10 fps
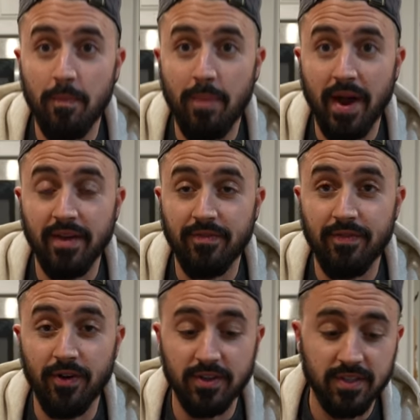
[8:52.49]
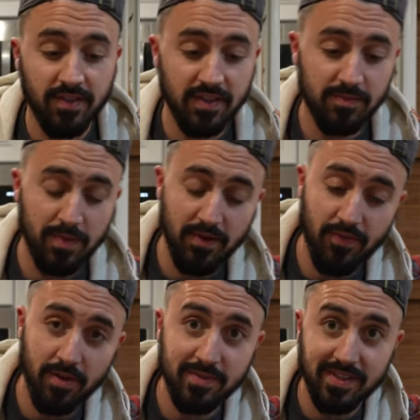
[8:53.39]
bite first on these beef
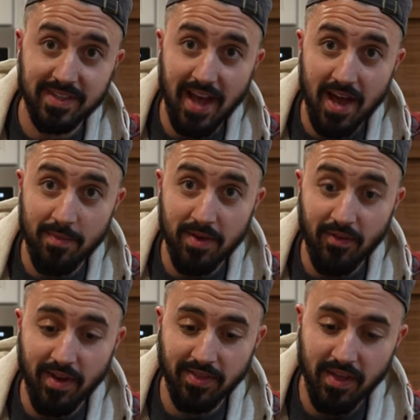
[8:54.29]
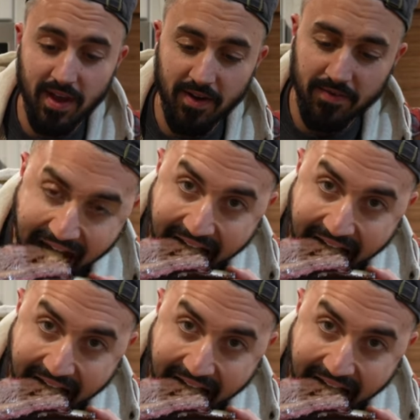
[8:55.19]
ribs? It's gotta be right there.